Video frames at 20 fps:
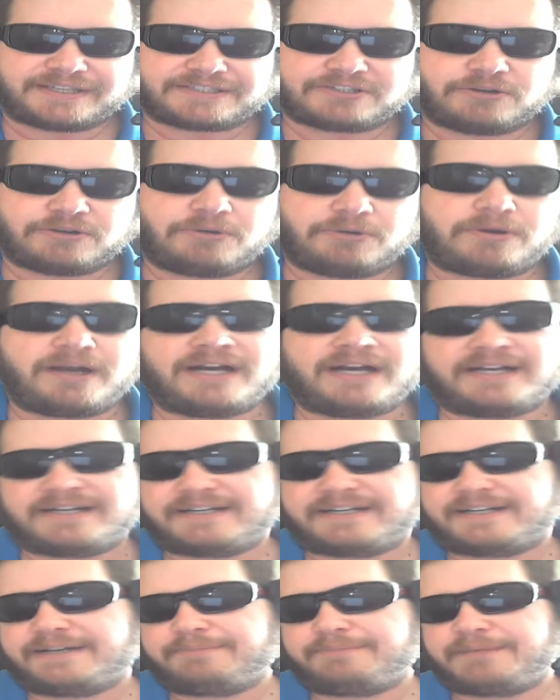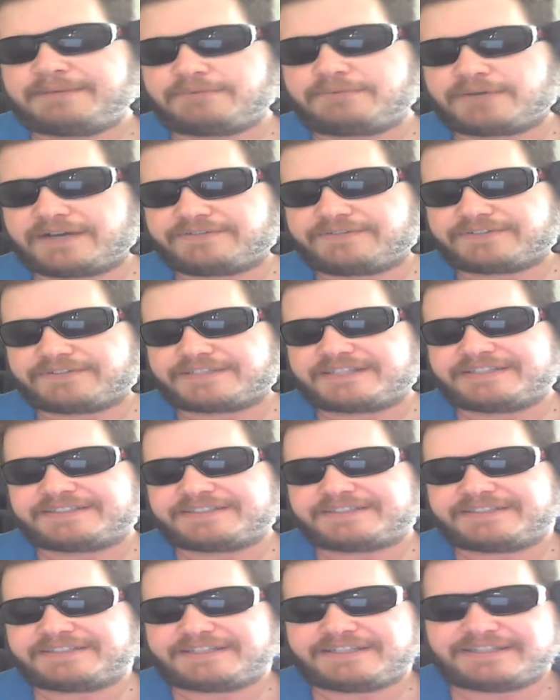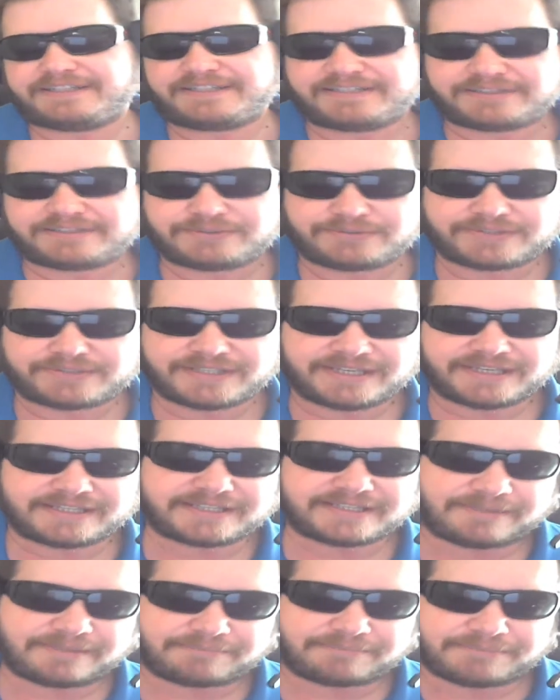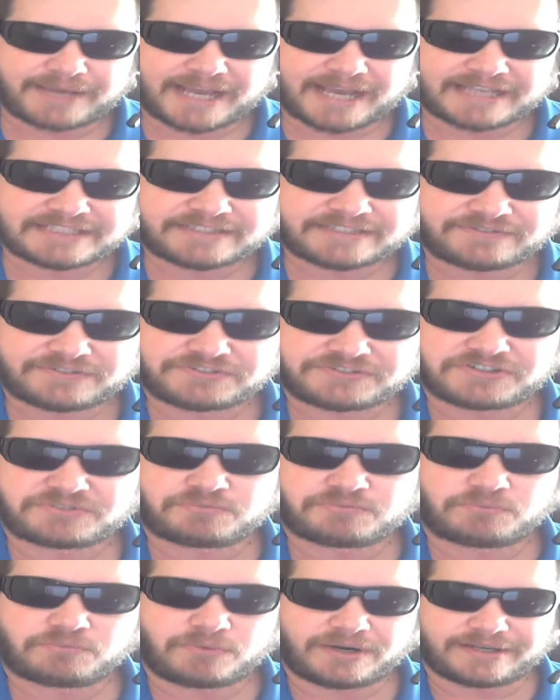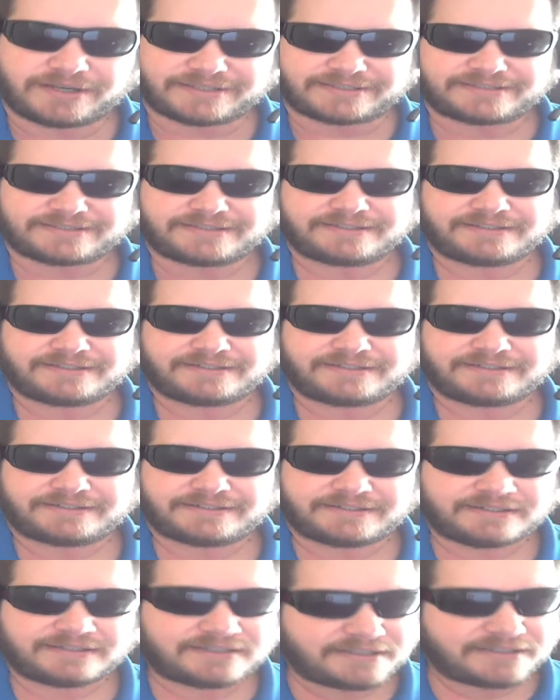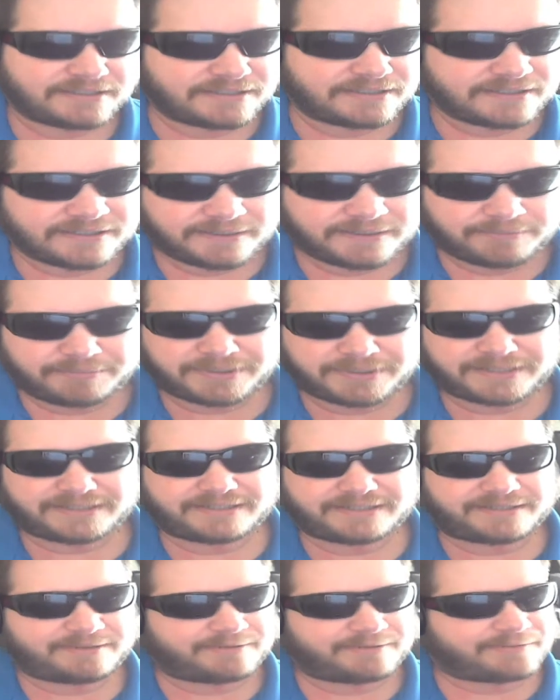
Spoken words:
So, people have a tendency to think that passive is just was. But